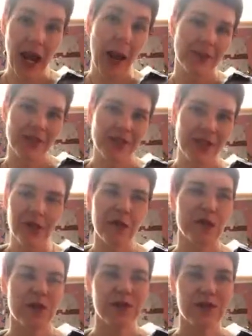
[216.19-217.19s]
happens in the
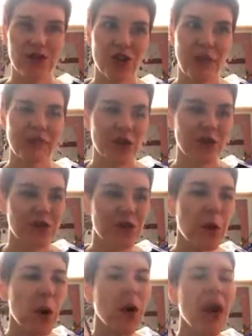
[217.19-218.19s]
first sort of chapter of this
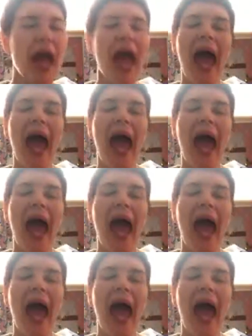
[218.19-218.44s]
book.